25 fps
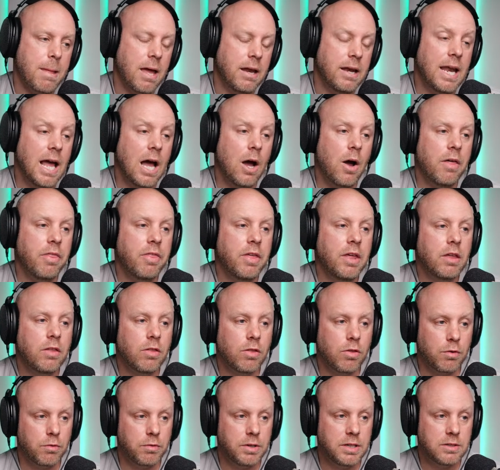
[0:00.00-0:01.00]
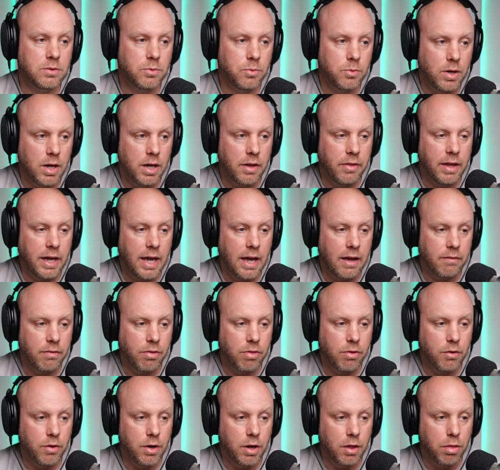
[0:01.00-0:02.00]
Now, I think the reason why they have
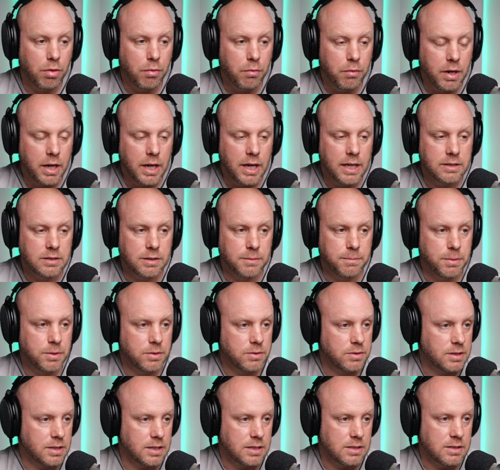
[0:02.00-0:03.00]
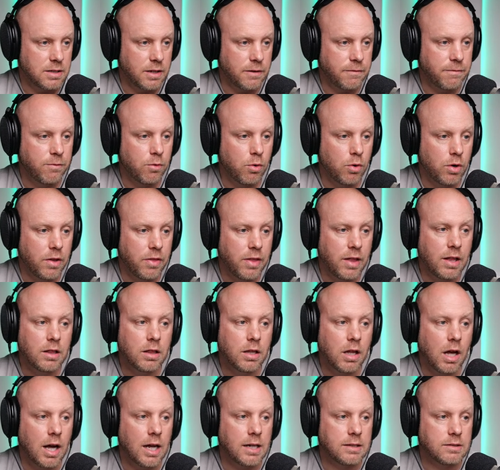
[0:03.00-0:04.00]
33 as opposed to, let's say, 40, they
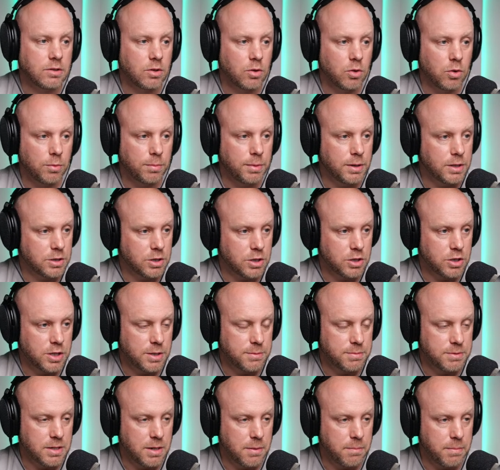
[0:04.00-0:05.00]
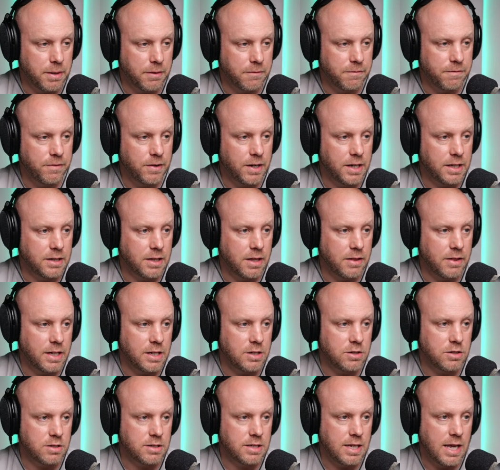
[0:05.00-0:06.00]
lost a whole bunch of ships in a big fight that they
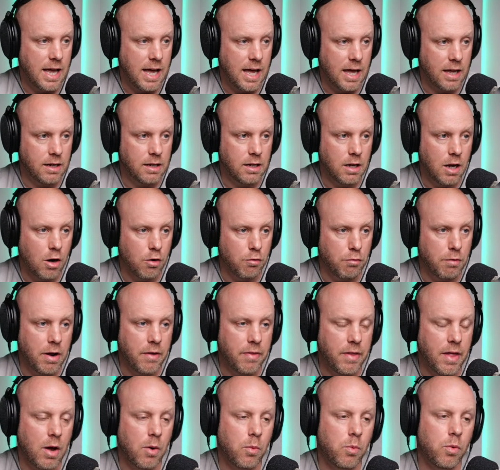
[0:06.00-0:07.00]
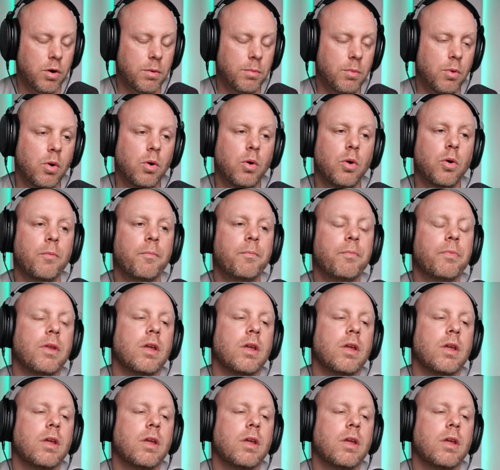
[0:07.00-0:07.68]
just had around that wormhole.